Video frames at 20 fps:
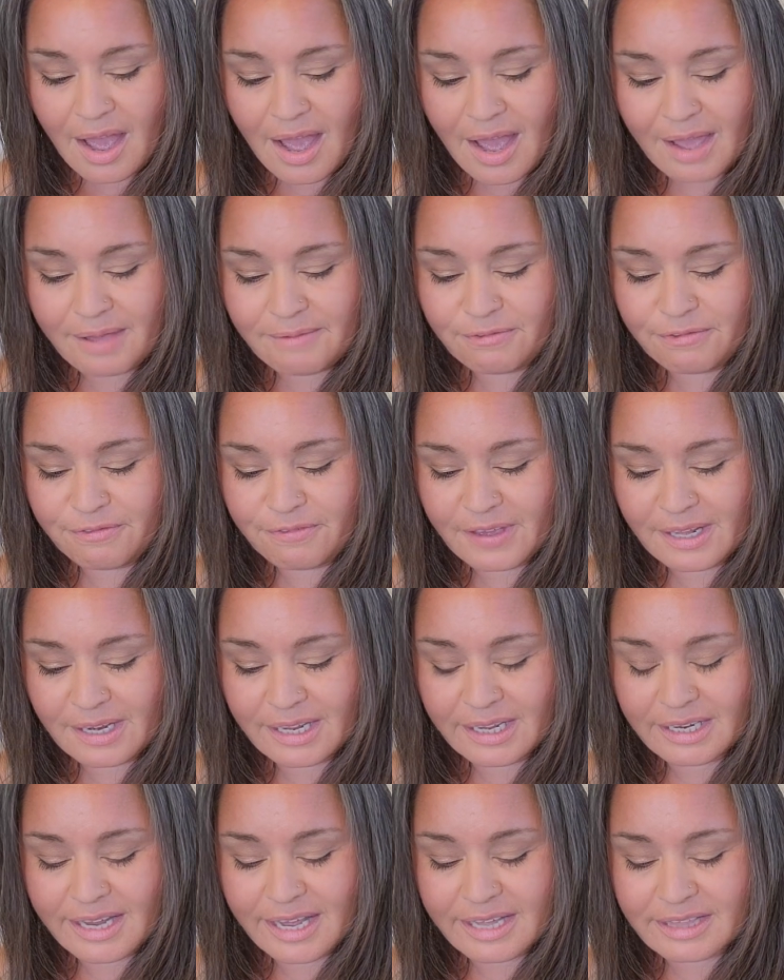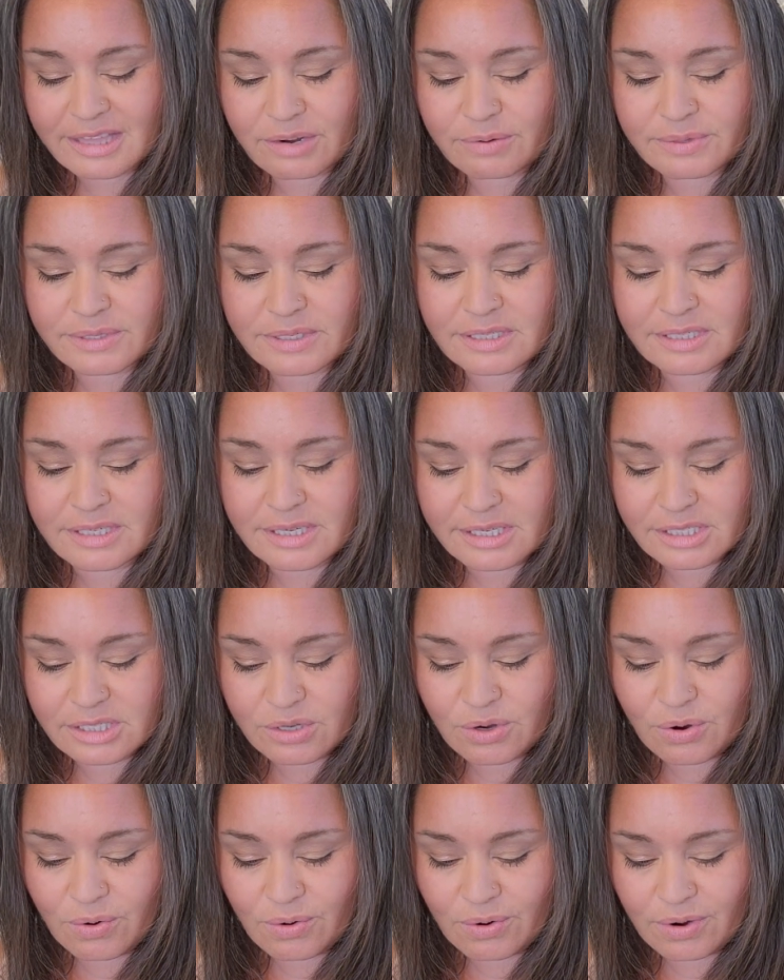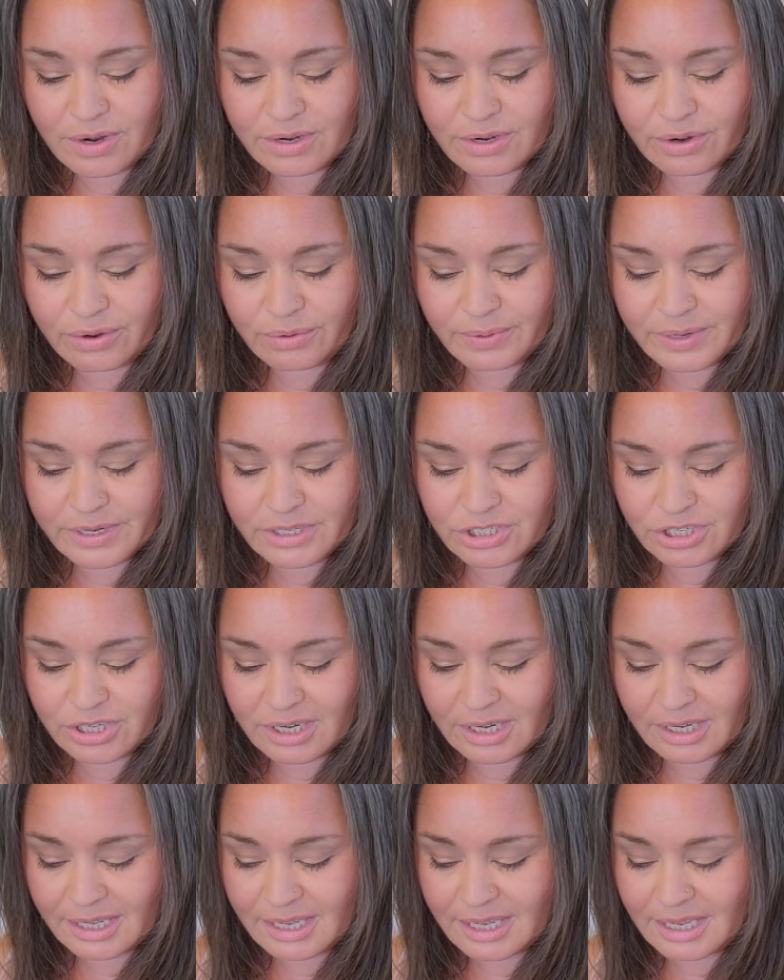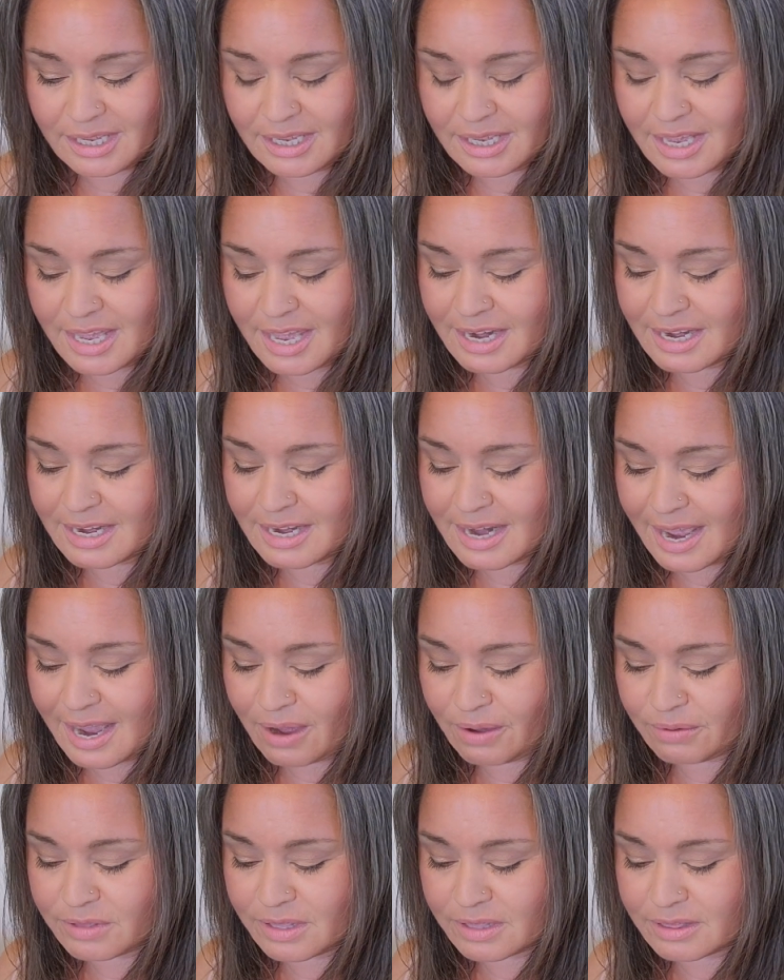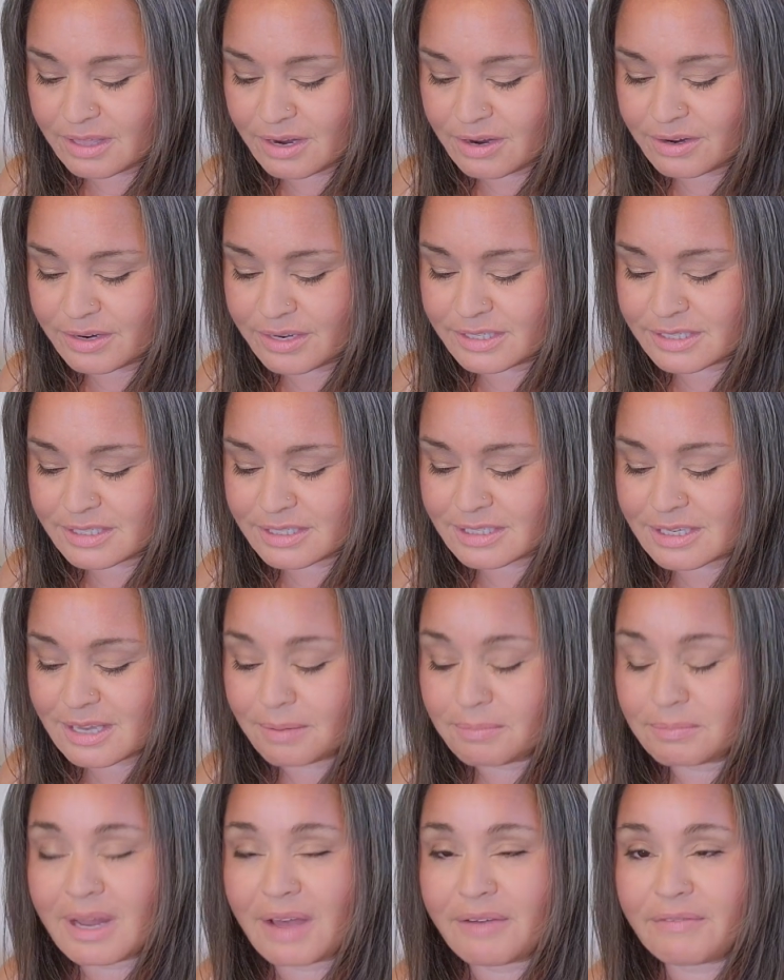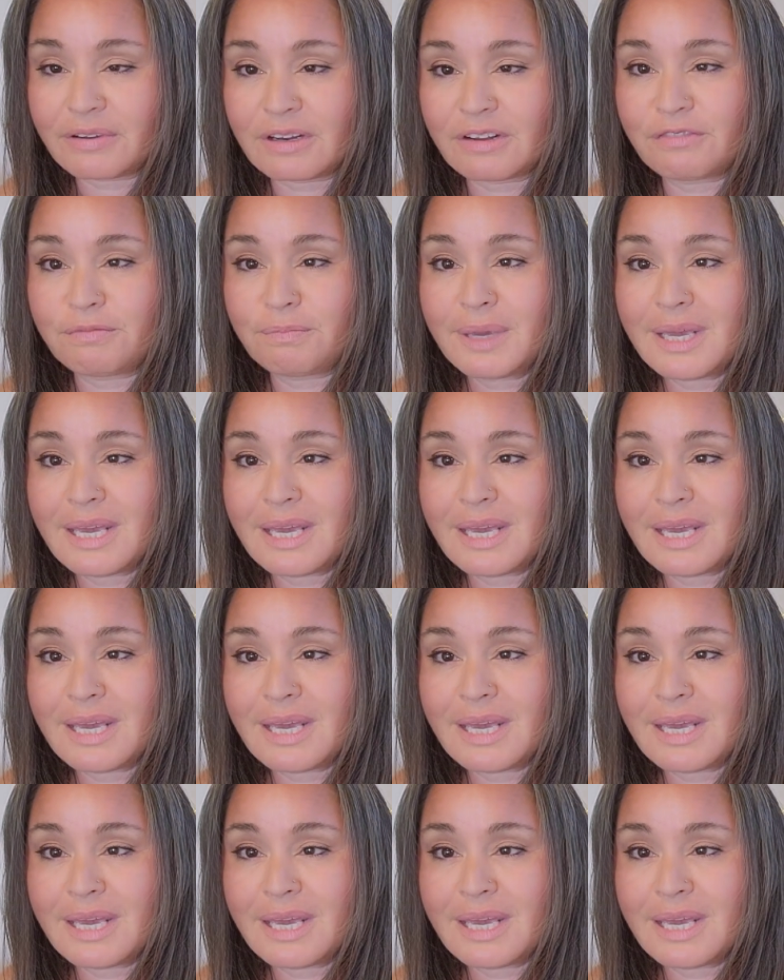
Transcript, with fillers: I'm feeling like there was discord originally and now that there is some level of